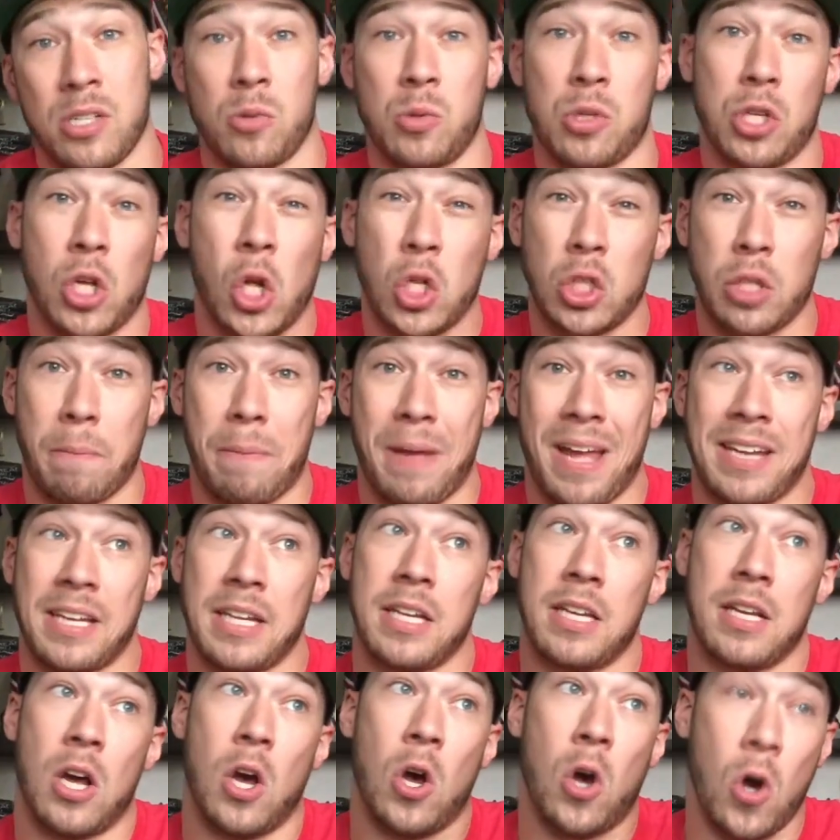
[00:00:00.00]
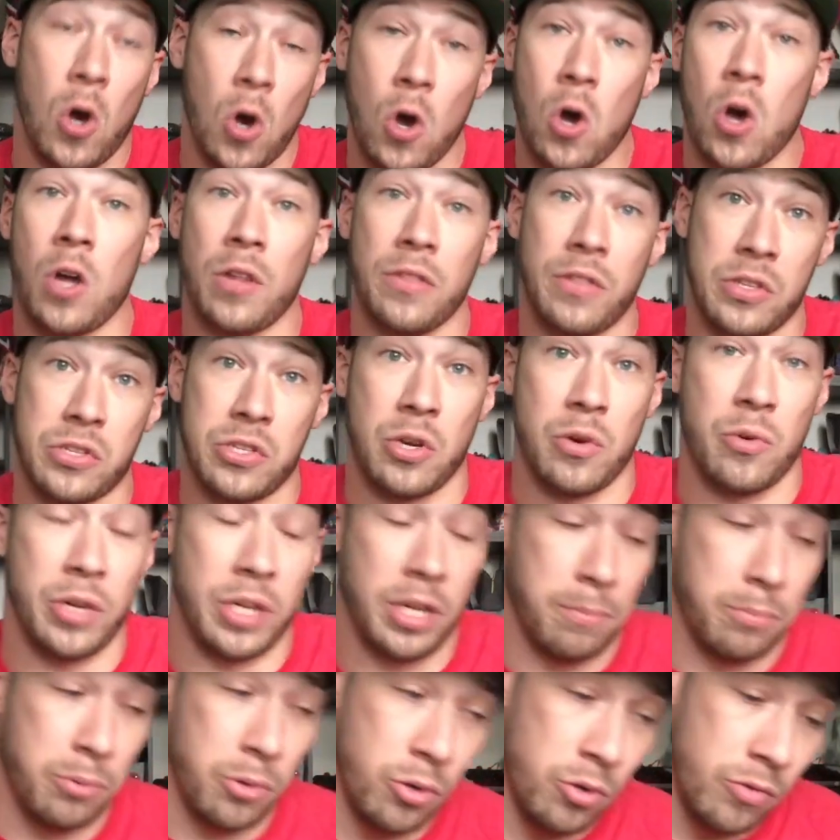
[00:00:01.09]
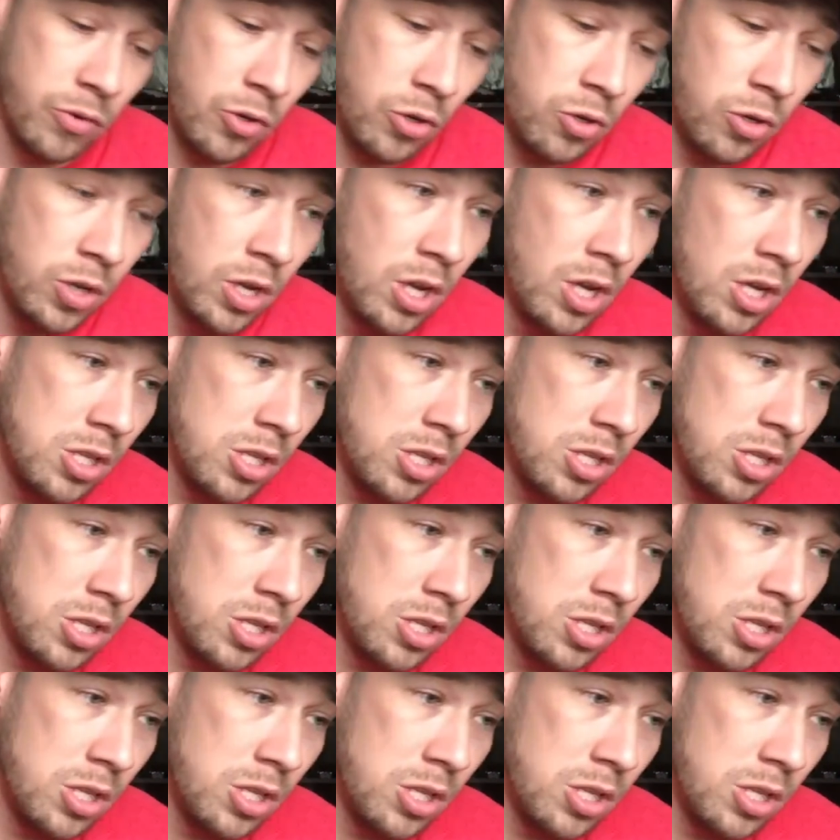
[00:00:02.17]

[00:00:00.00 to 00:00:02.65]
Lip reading: it was all dependent on the zoning approval.